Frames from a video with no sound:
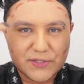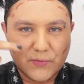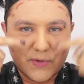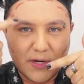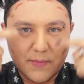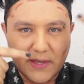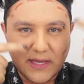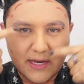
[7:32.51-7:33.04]
I
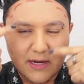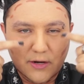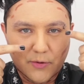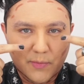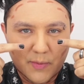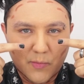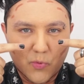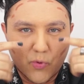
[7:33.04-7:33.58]
want to make it a
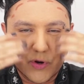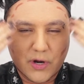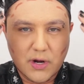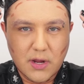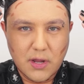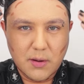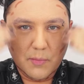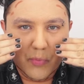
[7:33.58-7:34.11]
little bit more
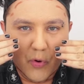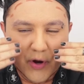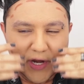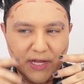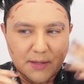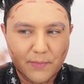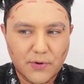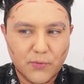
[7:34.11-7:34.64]

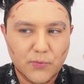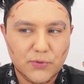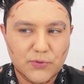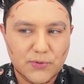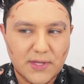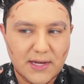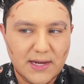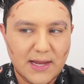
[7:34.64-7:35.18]
pointy, but we'll
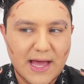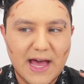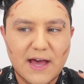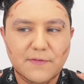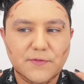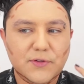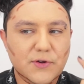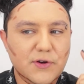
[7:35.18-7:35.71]
do that
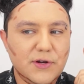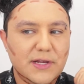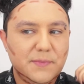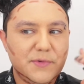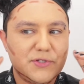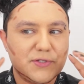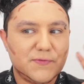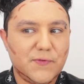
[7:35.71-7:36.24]
after. Let
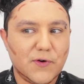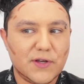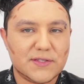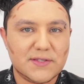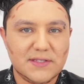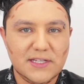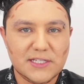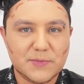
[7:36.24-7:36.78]
me just
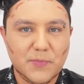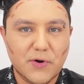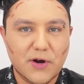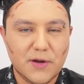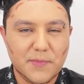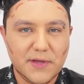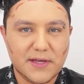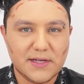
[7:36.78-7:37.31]
focus on this
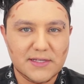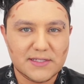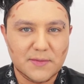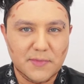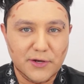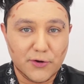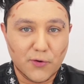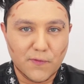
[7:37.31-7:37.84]
part because
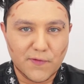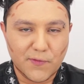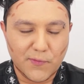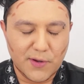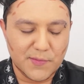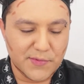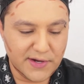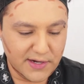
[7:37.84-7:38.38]
I'm a little
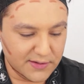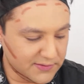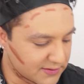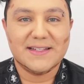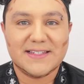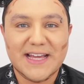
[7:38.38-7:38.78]
overwhelmed right now.